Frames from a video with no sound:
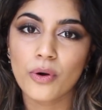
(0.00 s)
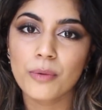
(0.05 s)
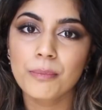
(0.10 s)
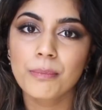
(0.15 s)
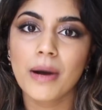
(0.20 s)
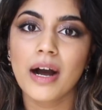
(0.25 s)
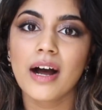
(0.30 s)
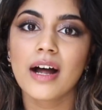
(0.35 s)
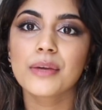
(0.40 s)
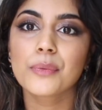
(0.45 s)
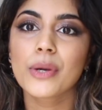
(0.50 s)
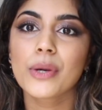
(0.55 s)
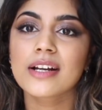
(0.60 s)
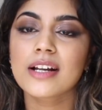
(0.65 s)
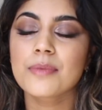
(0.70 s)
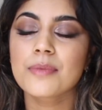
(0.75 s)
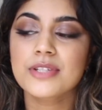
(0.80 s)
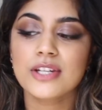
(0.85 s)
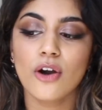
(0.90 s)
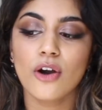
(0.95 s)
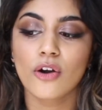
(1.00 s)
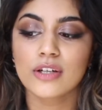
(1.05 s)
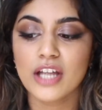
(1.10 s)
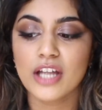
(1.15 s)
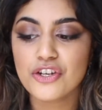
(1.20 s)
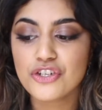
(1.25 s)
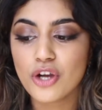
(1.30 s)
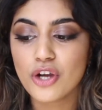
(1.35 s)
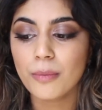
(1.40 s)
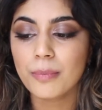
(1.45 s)
But when it comes to online
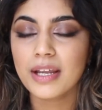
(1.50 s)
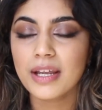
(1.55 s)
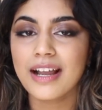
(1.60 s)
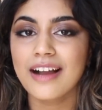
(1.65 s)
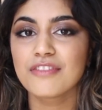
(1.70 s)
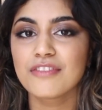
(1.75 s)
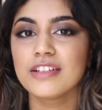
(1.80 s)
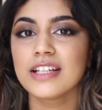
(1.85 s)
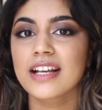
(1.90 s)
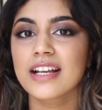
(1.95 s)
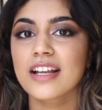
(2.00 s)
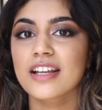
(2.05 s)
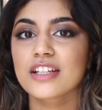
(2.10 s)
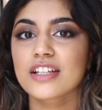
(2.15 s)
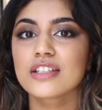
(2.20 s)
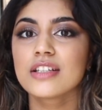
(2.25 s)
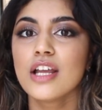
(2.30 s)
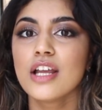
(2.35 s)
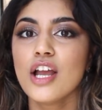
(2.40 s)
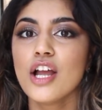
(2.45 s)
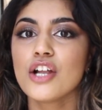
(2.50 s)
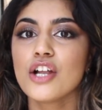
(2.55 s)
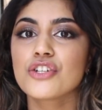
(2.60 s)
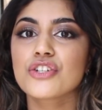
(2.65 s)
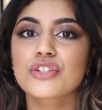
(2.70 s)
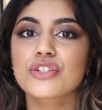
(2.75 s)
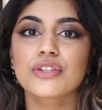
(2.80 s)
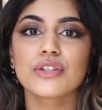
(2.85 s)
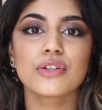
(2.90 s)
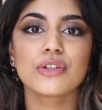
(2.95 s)
shopping, I feel like I can
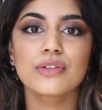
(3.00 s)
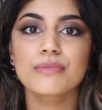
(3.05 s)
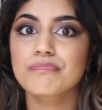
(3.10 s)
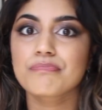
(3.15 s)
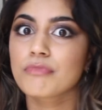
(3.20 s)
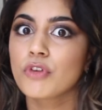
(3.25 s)
just, you know,